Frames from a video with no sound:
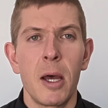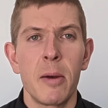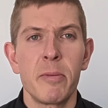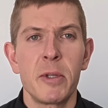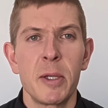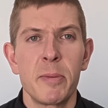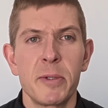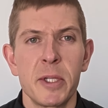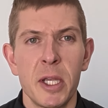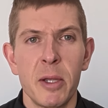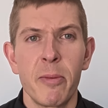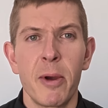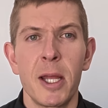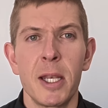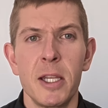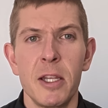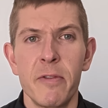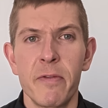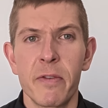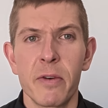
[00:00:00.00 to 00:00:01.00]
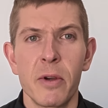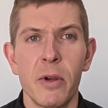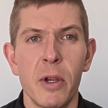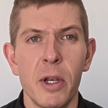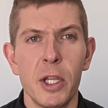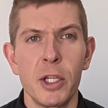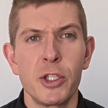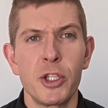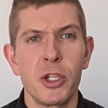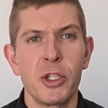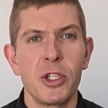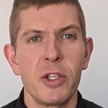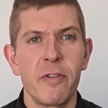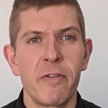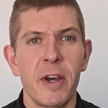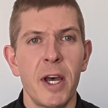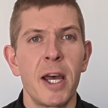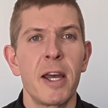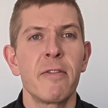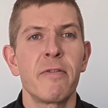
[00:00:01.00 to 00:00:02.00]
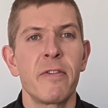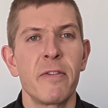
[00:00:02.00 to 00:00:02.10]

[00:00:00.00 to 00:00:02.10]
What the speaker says: tips that you might need for your Inogen G5.